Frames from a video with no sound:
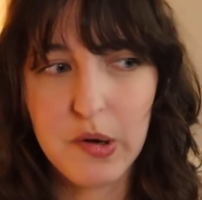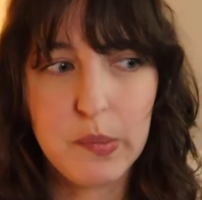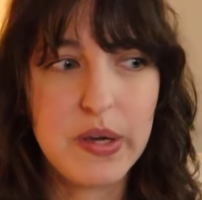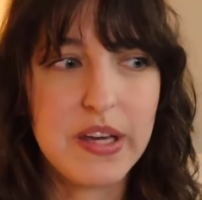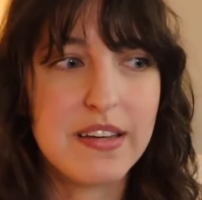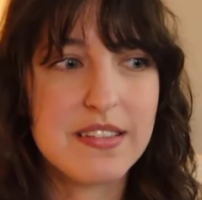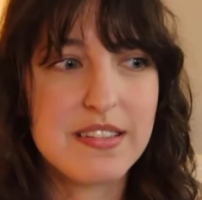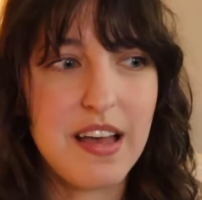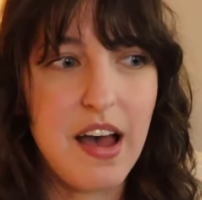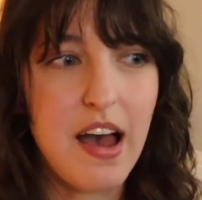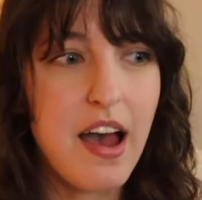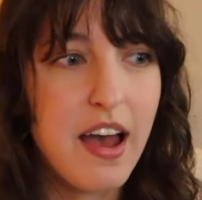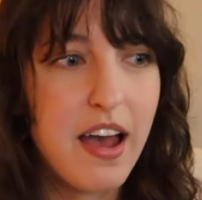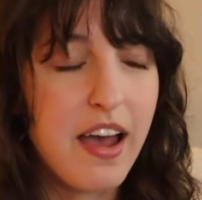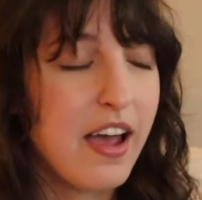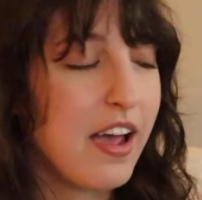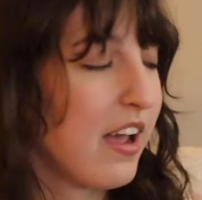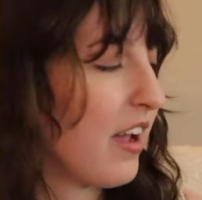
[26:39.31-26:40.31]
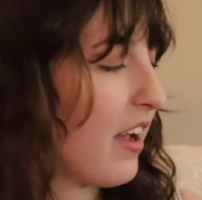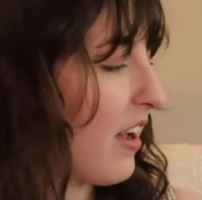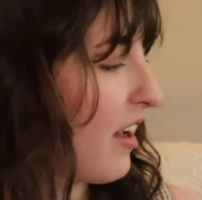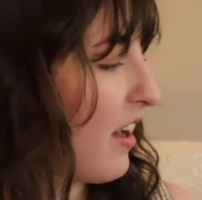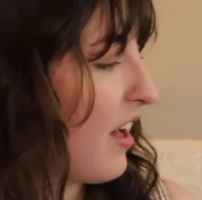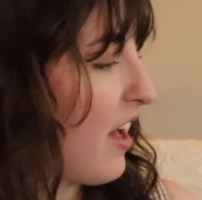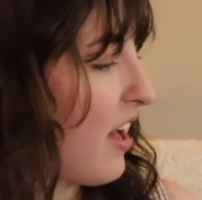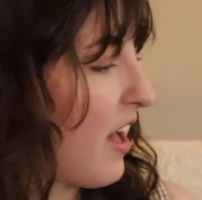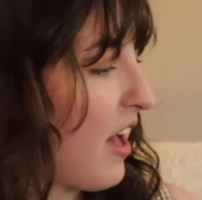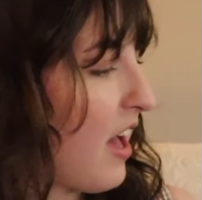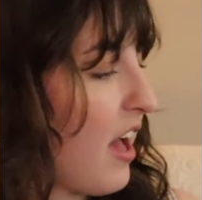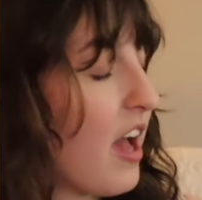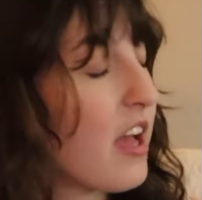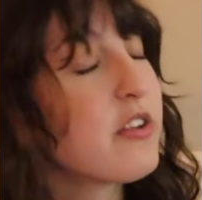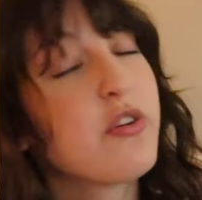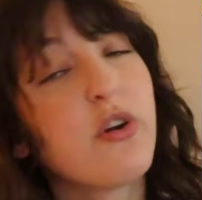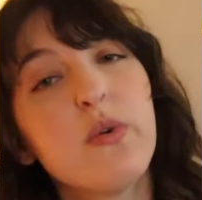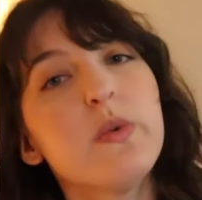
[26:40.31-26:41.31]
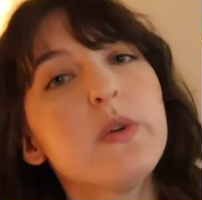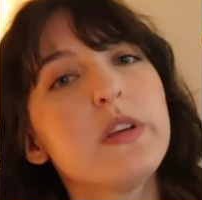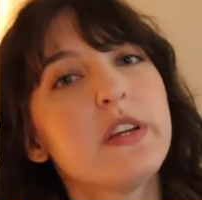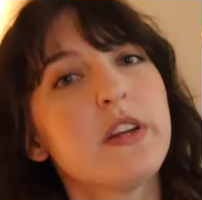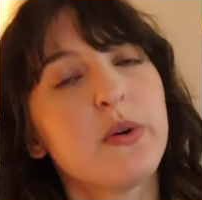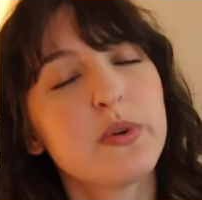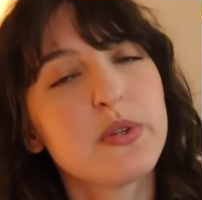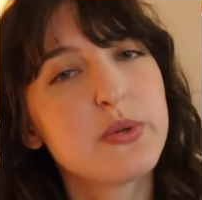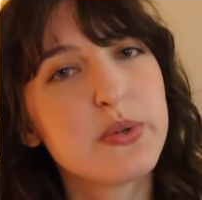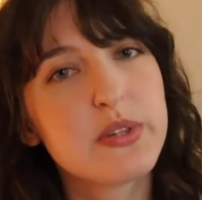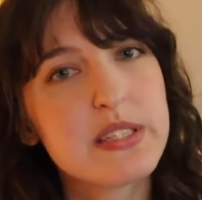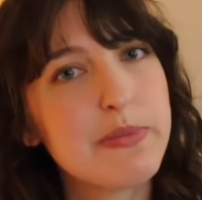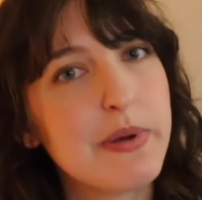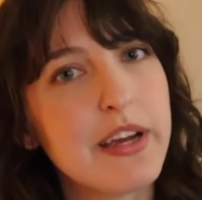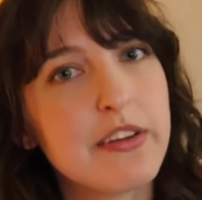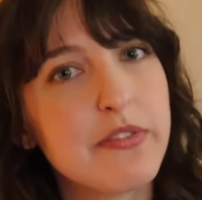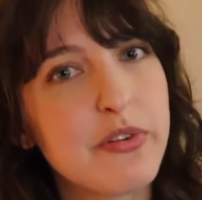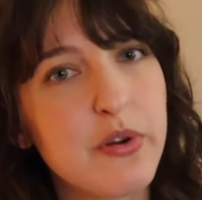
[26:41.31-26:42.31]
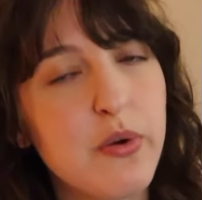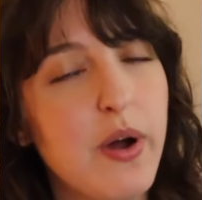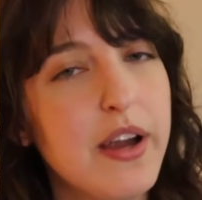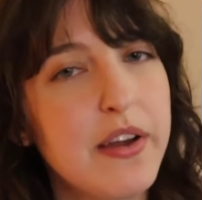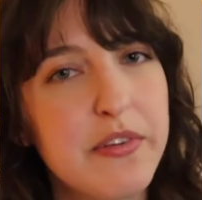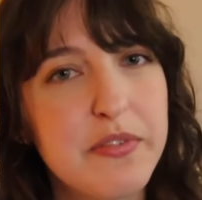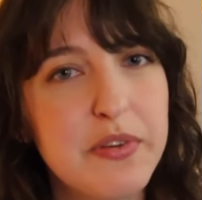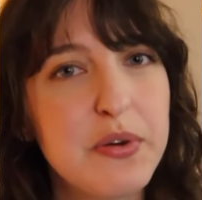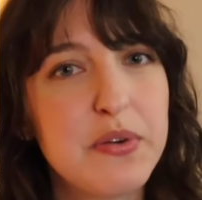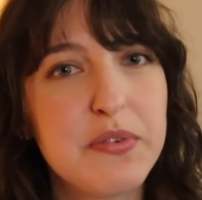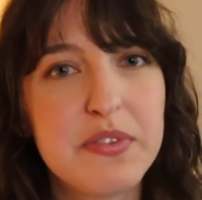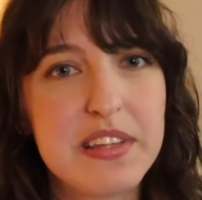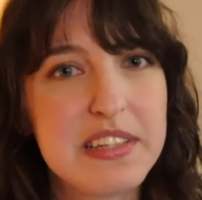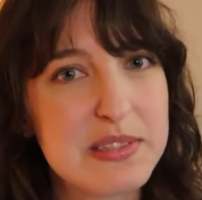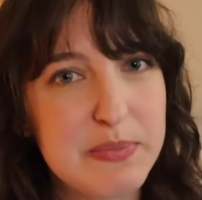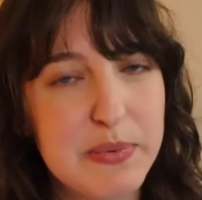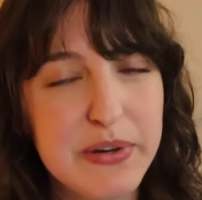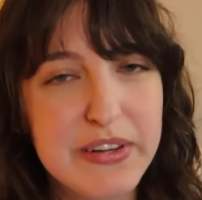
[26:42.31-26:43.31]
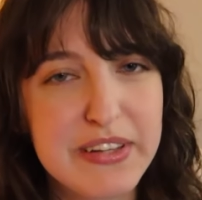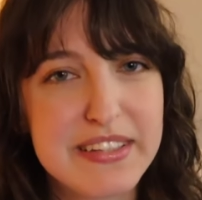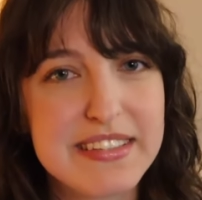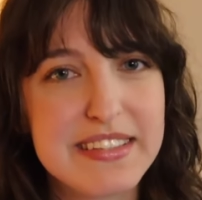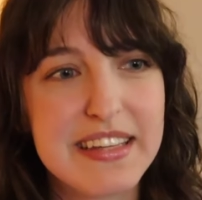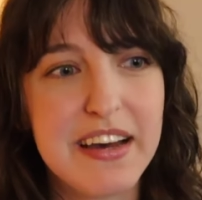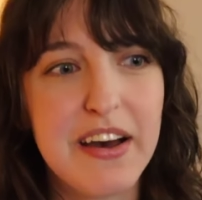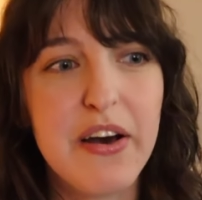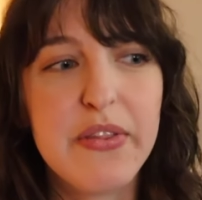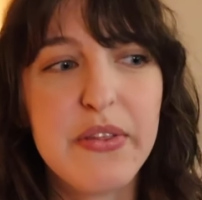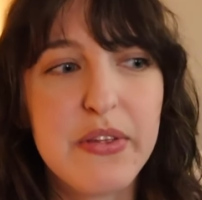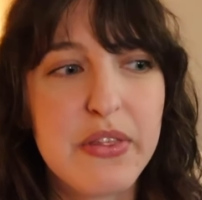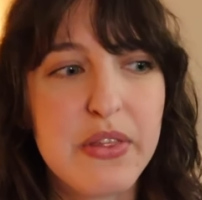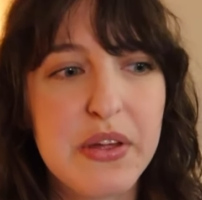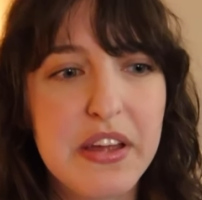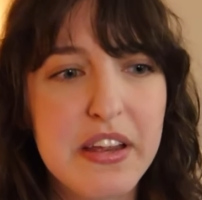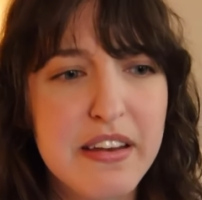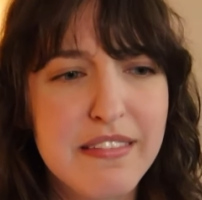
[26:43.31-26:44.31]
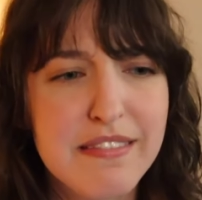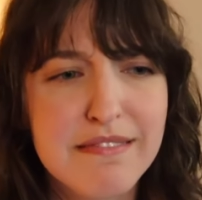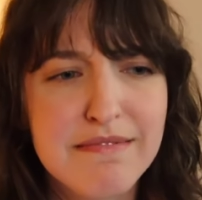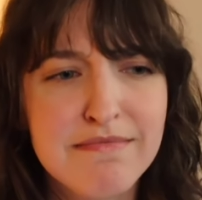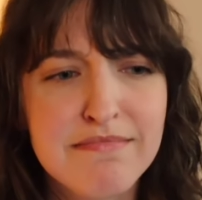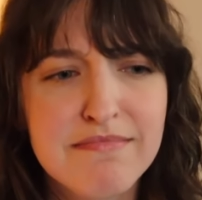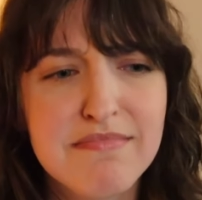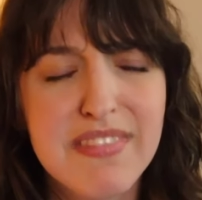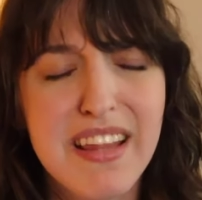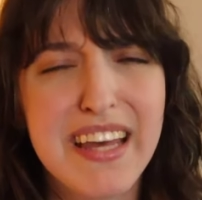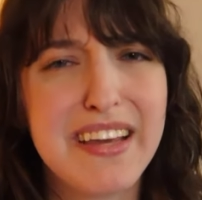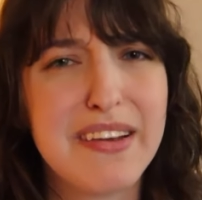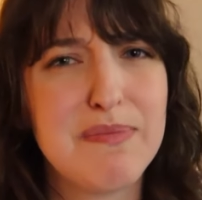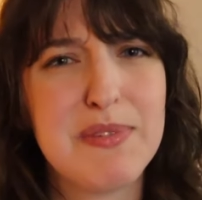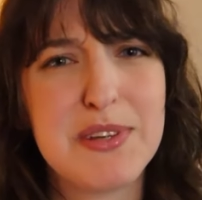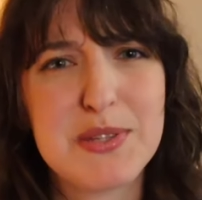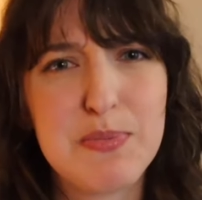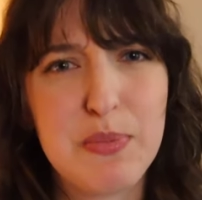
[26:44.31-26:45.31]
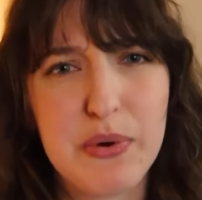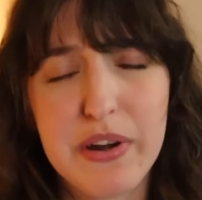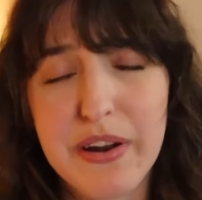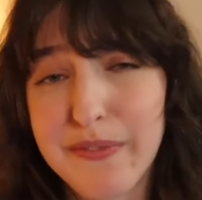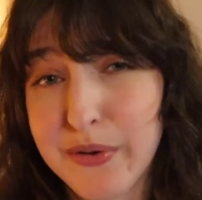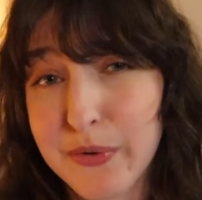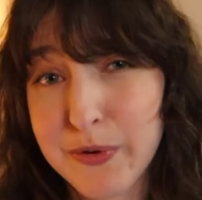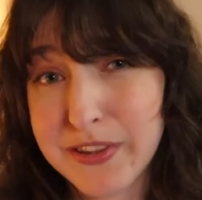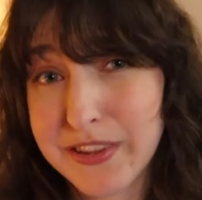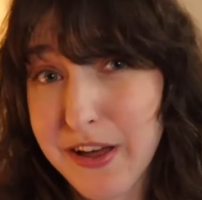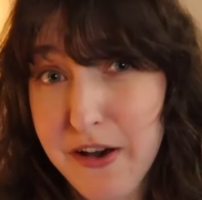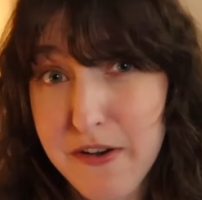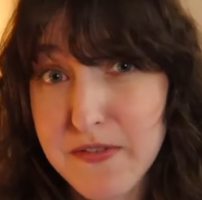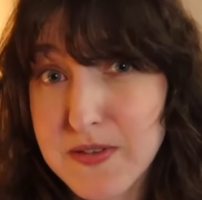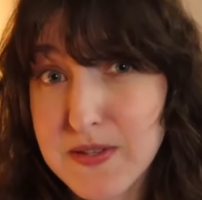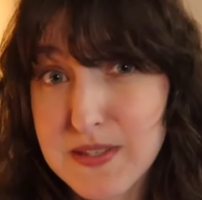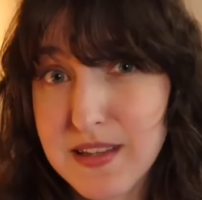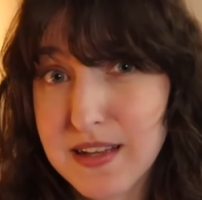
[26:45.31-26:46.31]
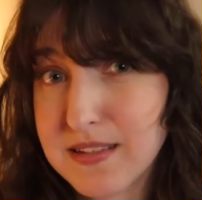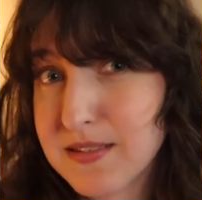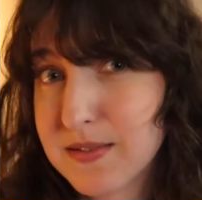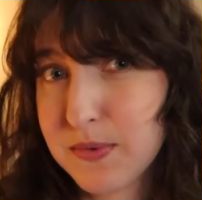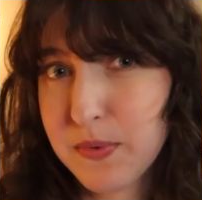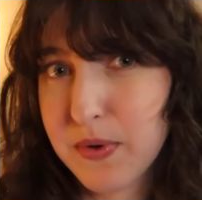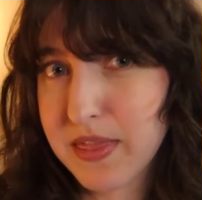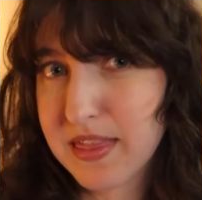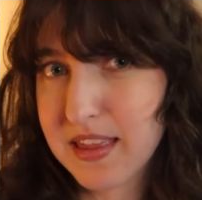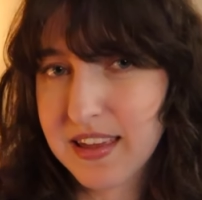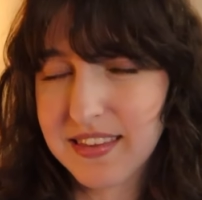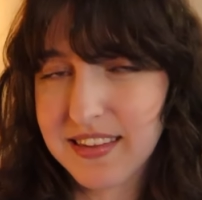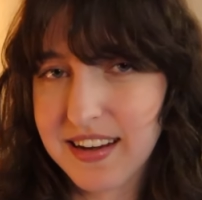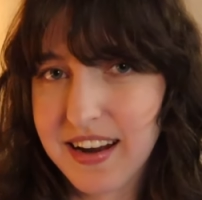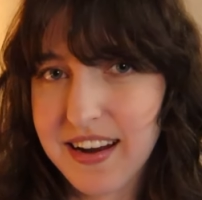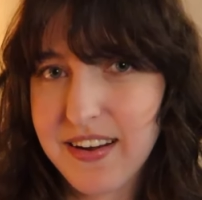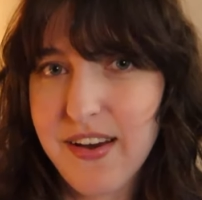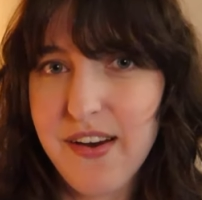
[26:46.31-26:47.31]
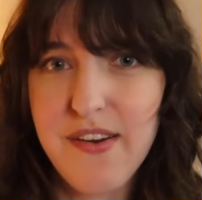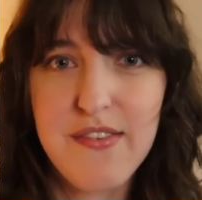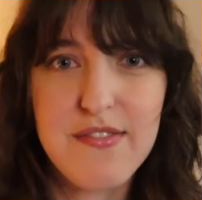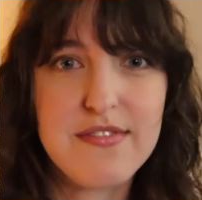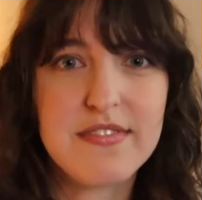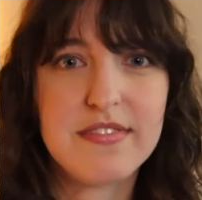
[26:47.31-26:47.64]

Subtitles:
Because I don't really know what to expect for quite a few of these books, other than, like, Mistborn everyone loves. That's the one thing that I know.